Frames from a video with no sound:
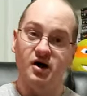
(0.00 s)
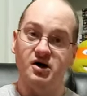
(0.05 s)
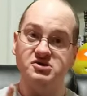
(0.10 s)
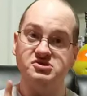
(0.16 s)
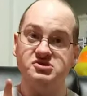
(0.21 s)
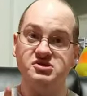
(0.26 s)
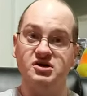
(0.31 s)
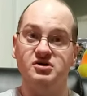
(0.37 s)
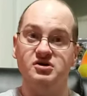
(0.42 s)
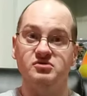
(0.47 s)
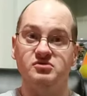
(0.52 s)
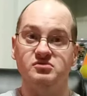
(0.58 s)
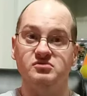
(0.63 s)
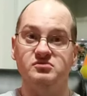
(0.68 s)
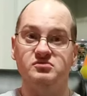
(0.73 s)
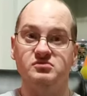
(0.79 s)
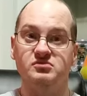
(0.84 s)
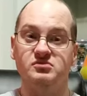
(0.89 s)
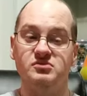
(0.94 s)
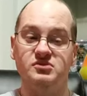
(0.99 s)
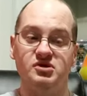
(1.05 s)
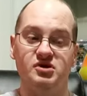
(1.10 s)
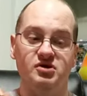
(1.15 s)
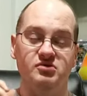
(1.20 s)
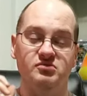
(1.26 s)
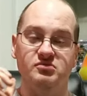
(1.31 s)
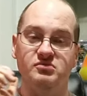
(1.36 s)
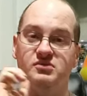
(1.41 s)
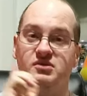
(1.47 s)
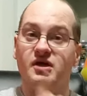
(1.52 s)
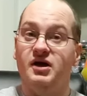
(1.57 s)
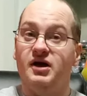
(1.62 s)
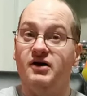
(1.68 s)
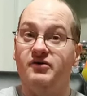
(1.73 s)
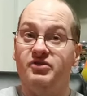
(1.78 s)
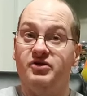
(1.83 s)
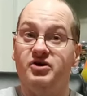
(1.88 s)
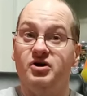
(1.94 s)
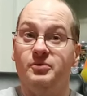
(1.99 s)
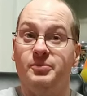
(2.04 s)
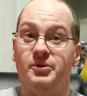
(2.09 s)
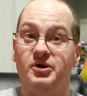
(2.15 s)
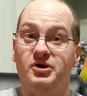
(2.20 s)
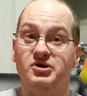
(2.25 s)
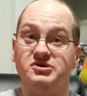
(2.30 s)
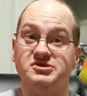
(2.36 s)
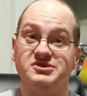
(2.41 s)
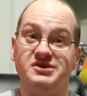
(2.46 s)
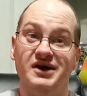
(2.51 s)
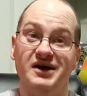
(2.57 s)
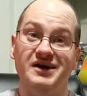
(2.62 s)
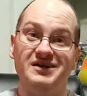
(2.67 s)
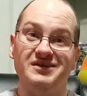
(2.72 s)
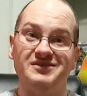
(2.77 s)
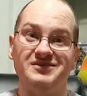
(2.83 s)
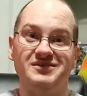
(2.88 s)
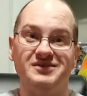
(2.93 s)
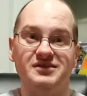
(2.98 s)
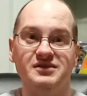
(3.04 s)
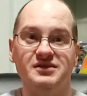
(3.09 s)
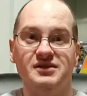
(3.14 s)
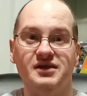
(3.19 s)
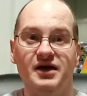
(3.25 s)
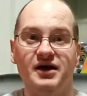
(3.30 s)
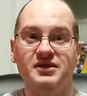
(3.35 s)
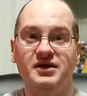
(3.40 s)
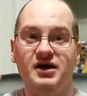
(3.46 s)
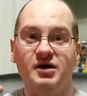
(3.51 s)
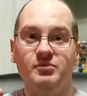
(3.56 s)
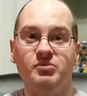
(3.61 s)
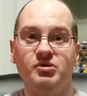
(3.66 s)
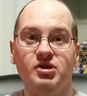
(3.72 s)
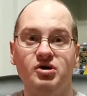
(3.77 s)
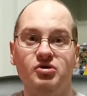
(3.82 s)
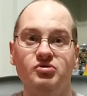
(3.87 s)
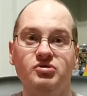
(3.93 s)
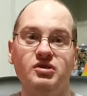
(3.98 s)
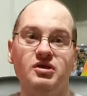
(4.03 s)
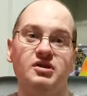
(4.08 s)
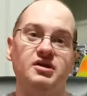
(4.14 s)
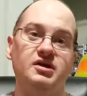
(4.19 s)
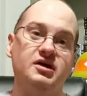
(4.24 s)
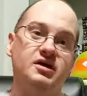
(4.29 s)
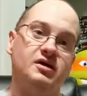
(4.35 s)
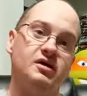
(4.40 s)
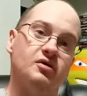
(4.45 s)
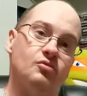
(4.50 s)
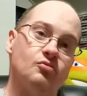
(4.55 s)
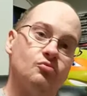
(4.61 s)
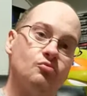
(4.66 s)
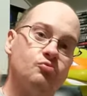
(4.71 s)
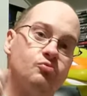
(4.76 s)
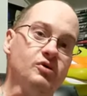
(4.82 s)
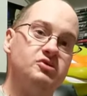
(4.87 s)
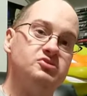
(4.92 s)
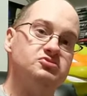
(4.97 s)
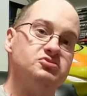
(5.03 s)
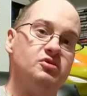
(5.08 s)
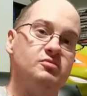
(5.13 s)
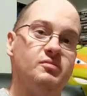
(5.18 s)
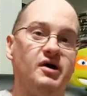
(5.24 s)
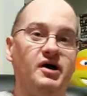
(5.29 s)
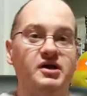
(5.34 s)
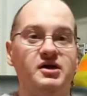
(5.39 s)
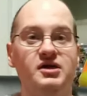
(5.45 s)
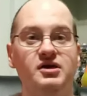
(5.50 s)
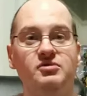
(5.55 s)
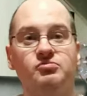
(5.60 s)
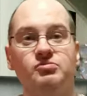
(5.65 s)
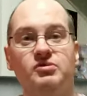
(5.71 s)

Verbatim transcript: also, you know, they have their apparel site. Now, down below in the link, Retro Mikey